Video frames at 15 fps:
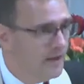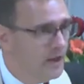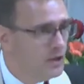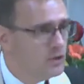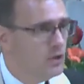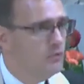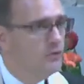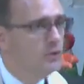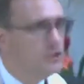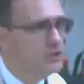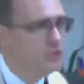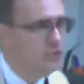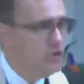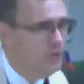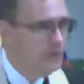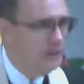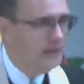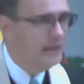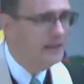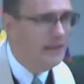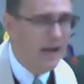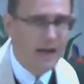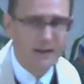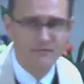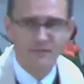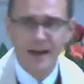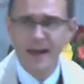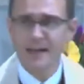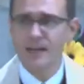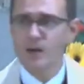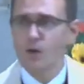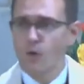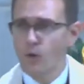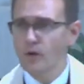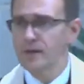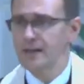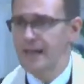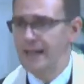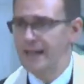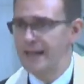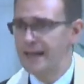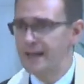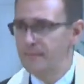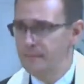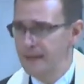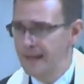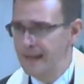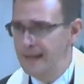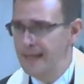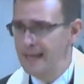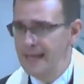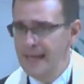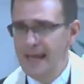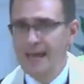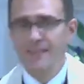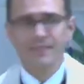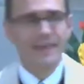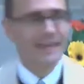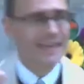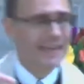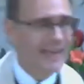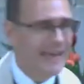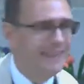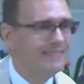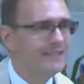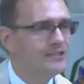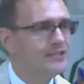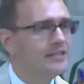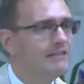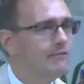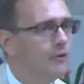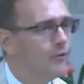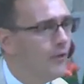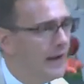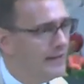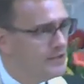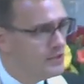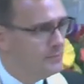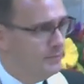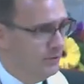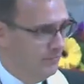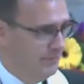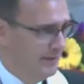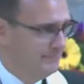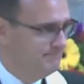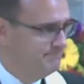to the Student Nonviolent Coordinating Committee that led the Civil Rights Movement.